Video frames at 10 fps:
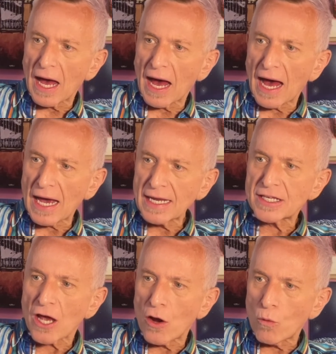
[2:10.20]
I
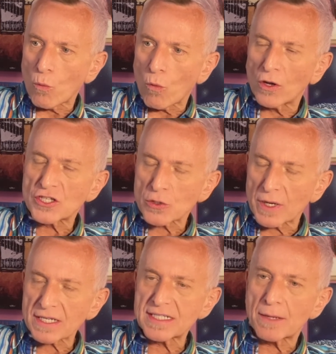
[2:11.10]
don't want to
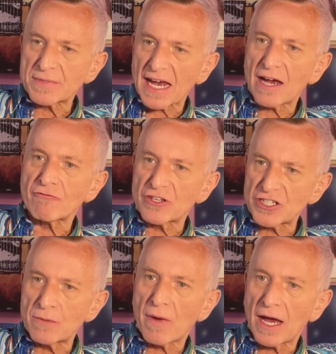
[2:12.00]
accept average
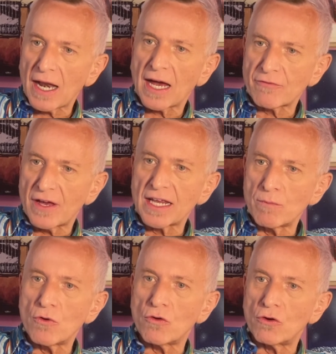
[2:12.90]
in my life
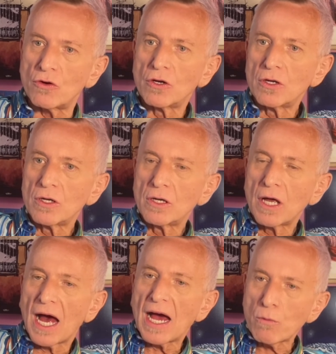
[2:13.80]
anymore.
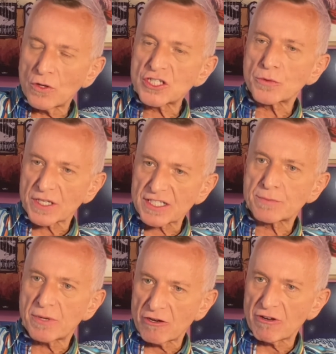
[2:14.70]
I want to
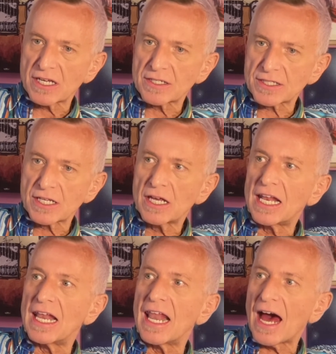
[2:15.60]
experience
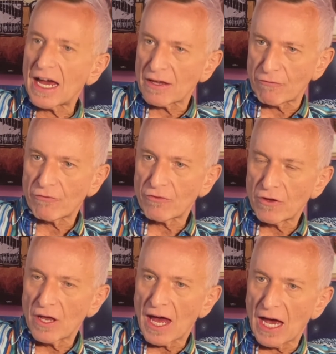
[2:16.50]
life.
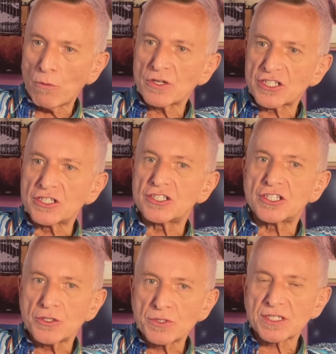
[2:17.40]
I want to
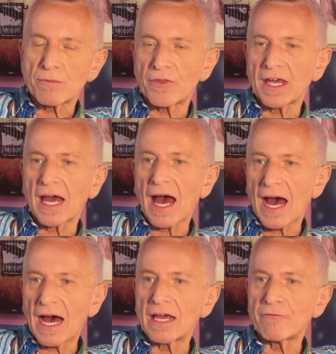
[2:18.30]
do something
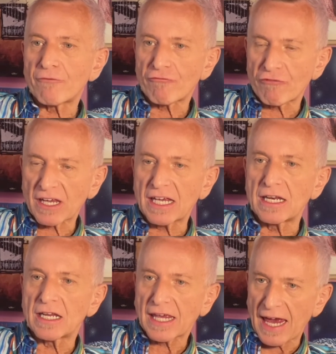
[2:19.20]
I freaking
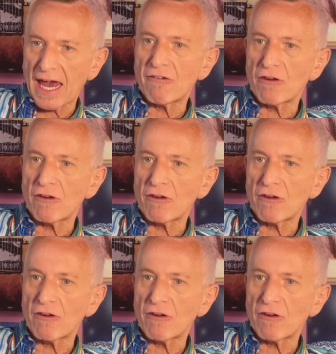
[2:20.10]
care